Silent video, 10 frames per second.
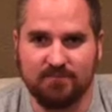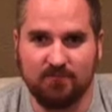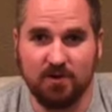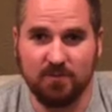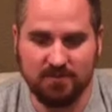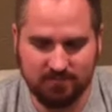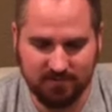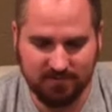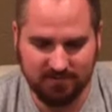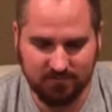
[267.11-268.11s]
Freeman
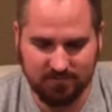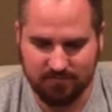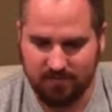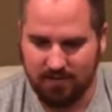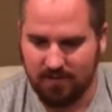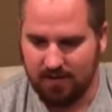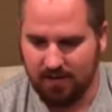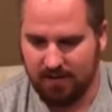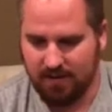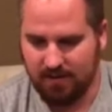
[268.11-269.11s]
with this one,
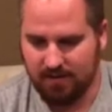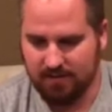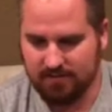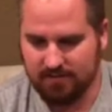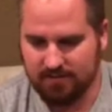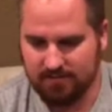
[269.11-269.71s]
and